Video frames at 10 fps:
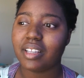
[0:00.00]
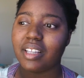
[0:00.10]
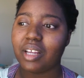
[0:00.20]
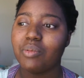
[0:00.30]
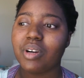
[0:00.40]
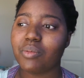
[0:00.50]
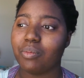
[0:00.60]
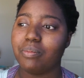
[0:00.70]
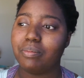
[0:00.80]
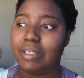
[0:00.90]
they weren't
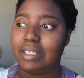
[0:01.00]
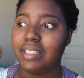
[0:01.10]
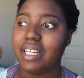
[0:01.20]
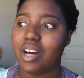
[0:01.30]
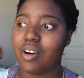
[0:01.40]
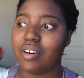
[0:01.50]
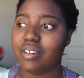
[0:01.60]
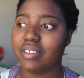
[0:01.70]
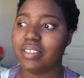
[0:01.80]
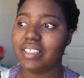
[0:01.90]
good at
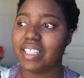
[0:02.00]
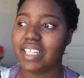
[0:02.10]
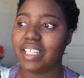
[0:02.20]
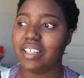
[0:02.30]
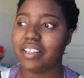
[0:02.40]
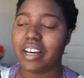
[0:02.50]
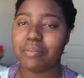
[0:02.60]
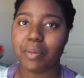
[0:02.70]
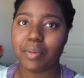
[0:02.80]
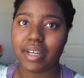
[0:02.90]
all. Like, a lot
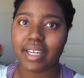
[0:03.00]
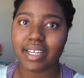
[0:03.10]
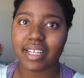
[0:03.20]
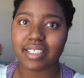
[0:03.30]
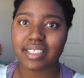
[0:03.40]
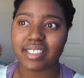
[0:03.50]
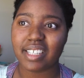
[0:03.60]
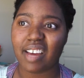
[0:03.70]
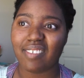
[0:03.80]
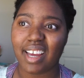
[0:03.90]
of people get concussions,
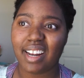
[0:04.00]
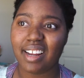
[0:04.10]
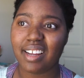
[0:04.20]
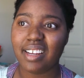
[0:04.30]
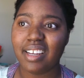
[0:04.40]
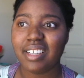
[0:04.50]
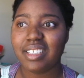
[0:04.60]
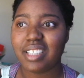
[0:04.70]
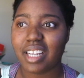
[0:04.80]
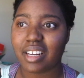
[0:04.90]
they have a headache,
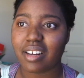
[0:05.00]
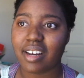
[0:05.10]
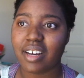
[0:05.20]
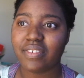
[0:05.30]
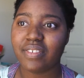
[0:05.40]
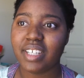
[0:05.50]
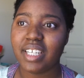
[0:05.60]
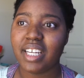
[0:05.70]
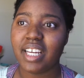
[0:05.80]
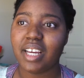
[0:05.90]
shake it off.
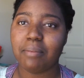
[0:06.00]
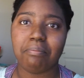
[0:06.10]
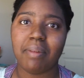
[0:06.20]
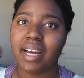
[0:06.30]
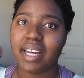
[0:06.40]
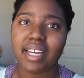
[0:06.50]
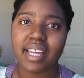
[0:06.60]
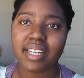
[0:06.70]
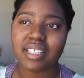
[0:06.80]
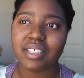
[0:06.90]
My
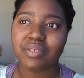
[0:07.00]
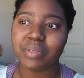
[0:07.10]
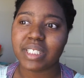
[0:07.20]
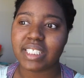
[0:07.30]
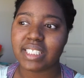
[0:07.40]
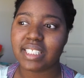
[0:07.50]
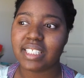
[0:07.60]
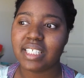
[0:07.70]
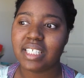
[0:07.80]
concussion was